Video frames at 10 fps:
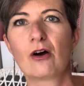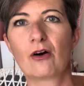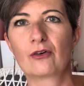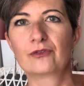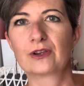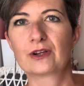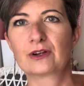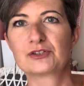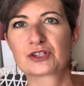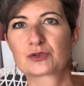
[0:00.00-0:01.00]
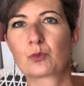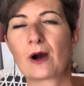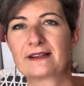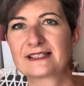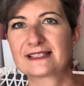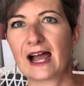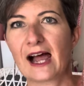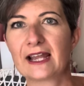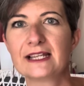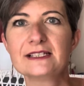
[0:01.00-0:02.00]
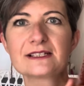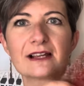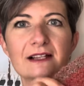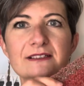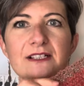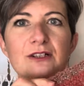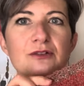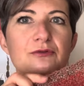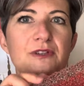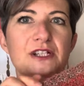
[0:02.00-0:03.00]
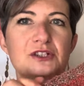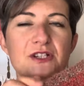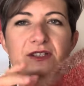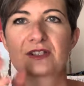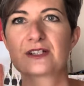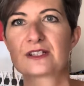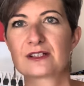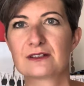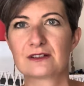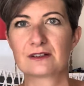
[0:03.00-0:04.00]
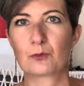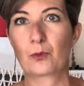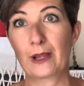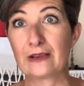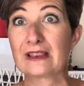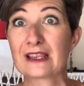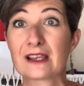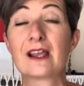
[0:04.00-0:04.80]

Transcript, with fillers: on the just one side until you reach a certain width